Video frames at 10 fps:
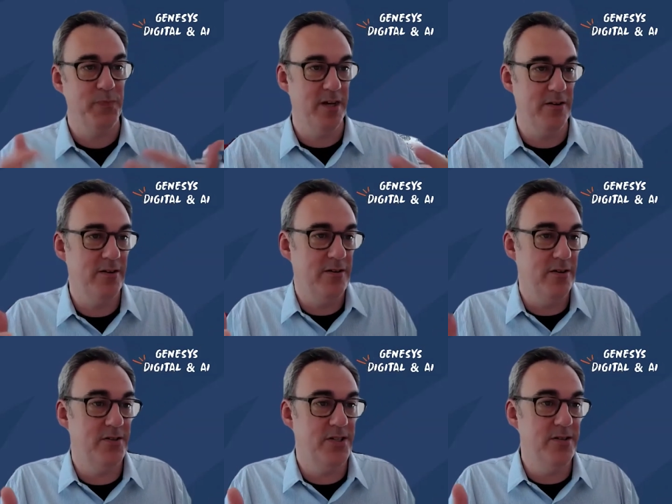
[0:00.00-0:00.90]

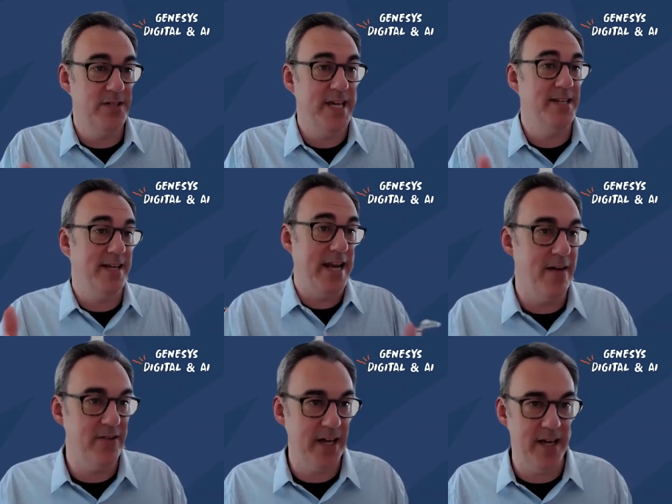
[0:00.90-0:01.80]
You tend to
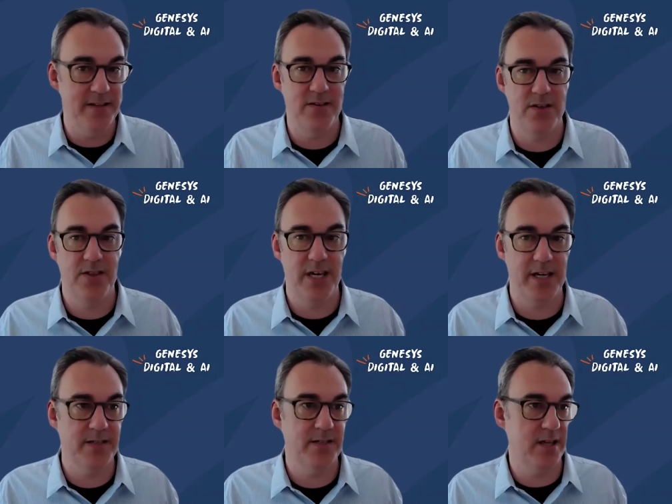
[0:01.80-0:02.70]
navigate to the
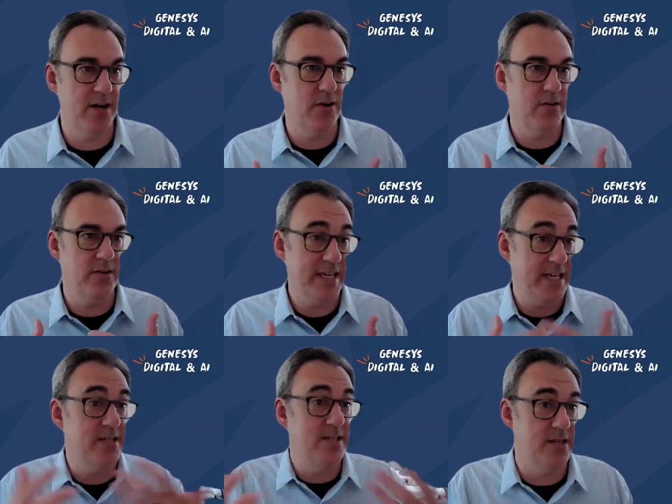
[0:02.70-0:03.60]
things that are the
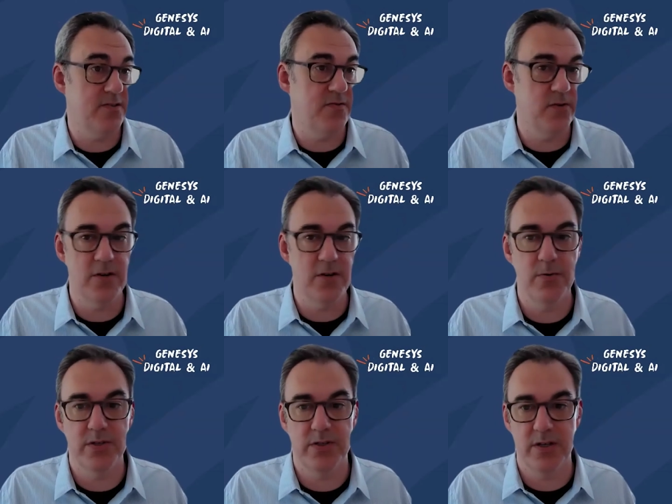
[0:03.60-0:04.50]
easiest for you
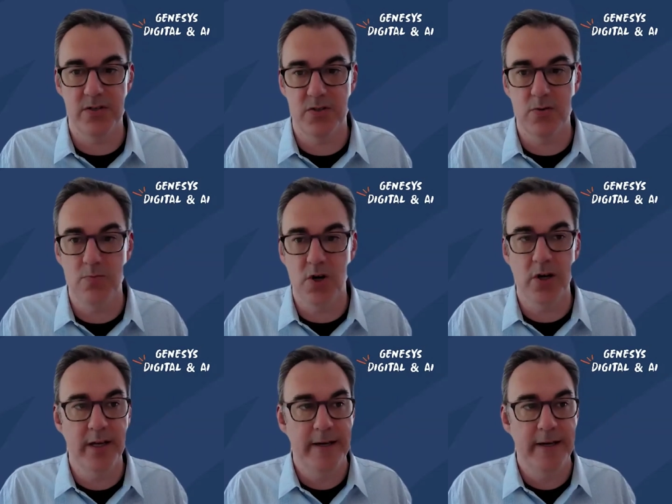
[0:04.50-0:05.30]
as the consumer.